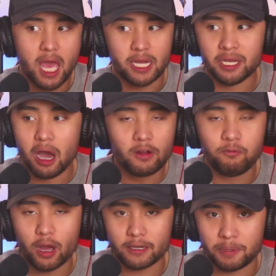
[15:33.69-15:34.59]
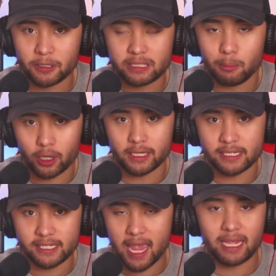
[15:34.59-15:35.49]
none of what Piers Morgan
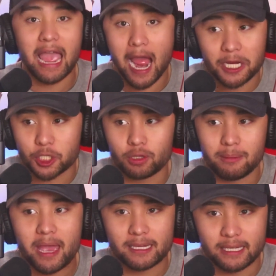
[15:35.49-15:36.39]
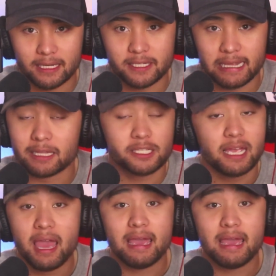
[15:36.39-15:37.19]
is saying actually makes any sense.